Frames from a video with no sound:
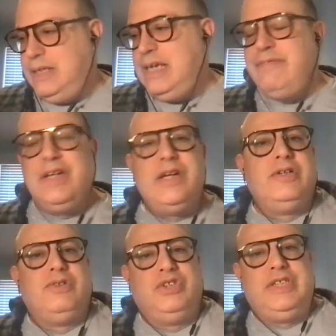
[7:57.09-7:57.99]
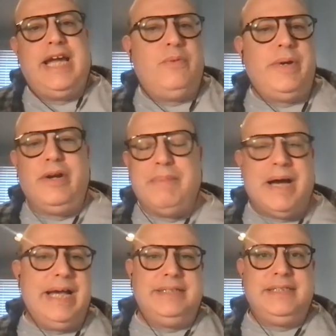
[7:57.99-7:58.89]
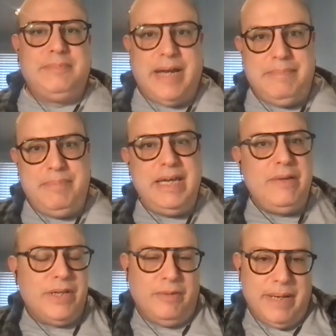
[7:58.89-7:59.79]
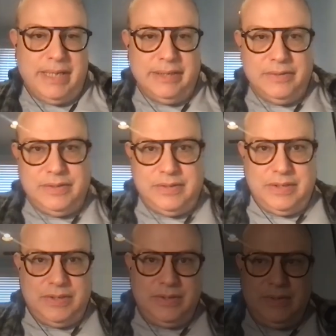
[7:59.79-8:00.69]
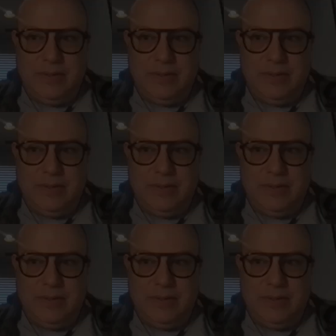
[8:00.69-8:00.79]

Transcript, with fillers: even understand where your biases might be when you're making those decisions.